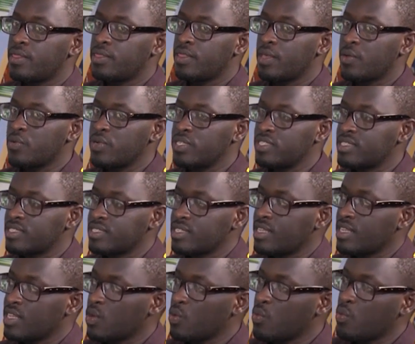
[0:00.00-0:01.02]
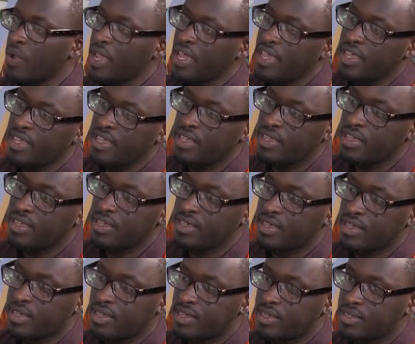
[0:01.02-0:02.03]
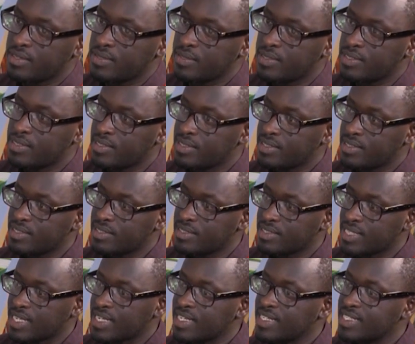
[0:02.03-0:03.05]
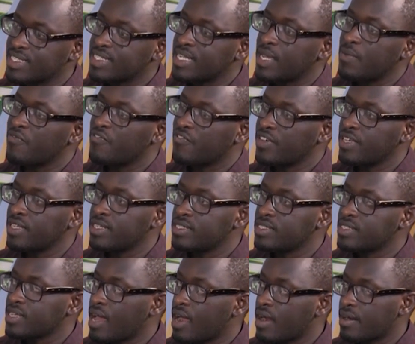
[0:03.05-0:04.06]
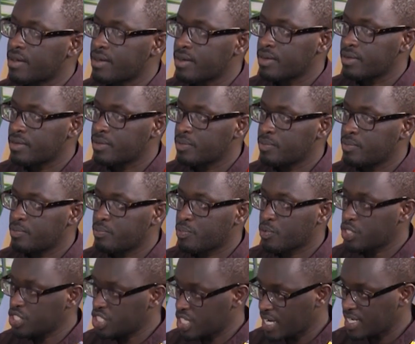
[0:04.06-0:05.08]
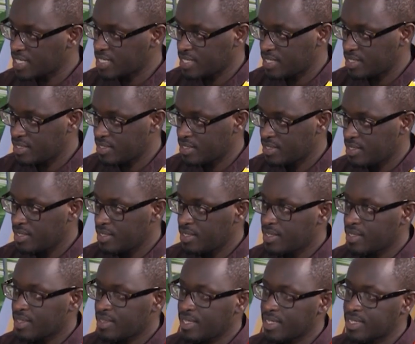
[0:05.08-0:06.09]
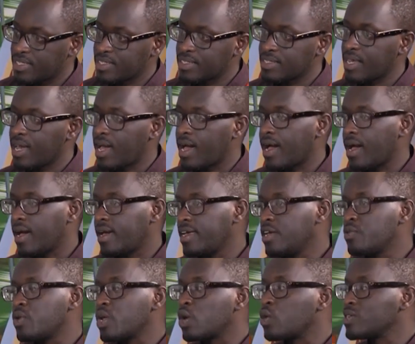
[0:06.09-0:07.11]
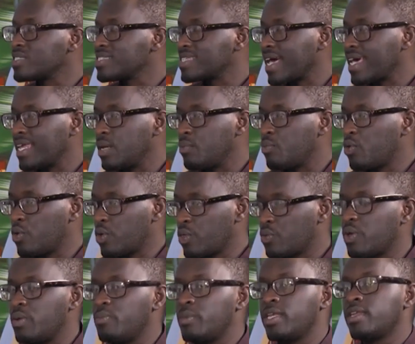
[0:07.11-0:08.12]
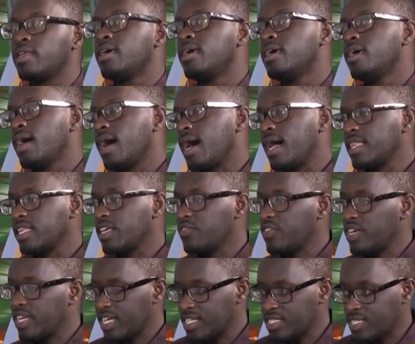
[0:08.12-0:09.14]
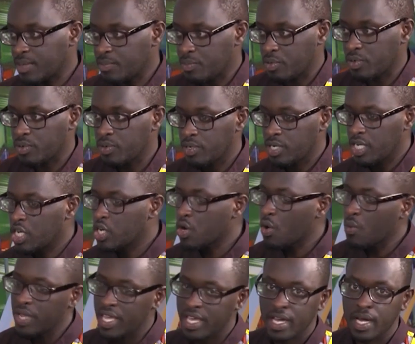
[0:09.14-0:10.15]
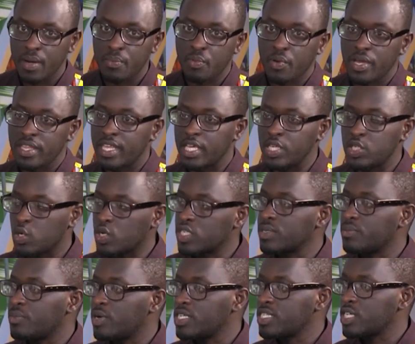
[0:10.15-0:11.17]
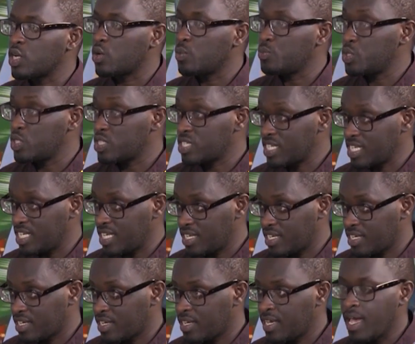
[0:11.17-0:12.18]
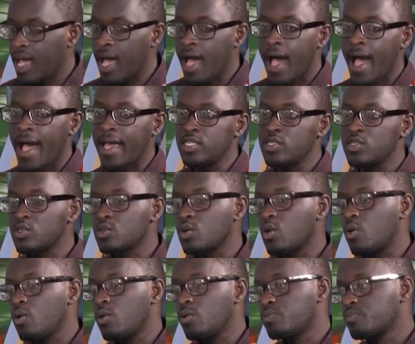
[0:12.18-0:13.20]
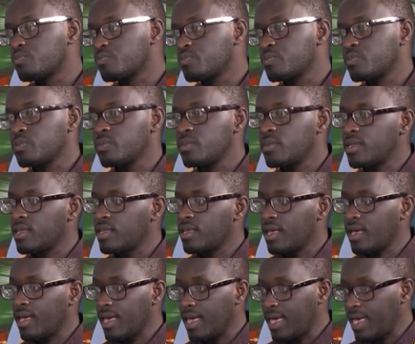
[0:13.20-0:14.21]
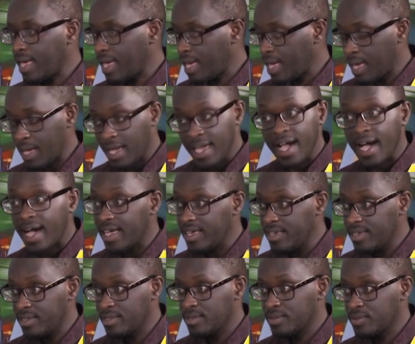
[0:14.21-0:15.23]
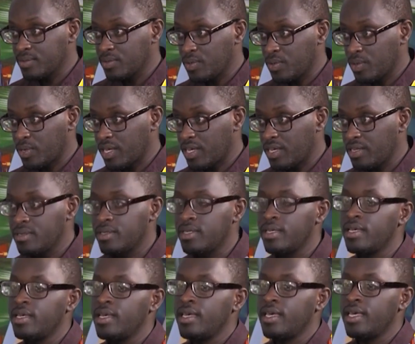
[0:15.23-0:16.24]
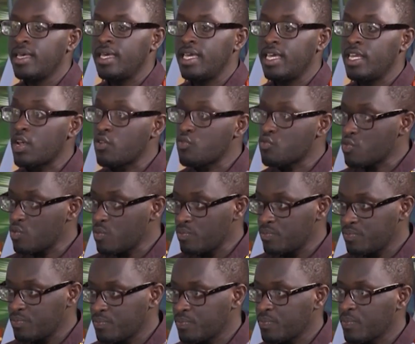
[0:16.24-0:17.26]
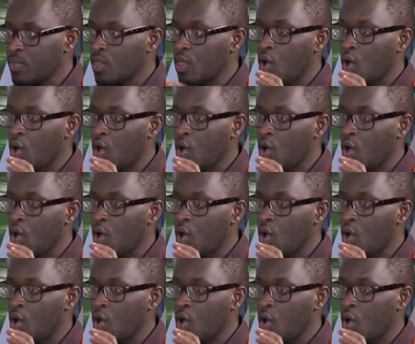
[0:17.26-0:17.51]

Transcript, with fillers: there is the way uh, certain STEM fields are projected that are irreconcilable with women. I'll give you an example. Growing up, when they talked about a computer geek, I saw a guy, okay, in a room,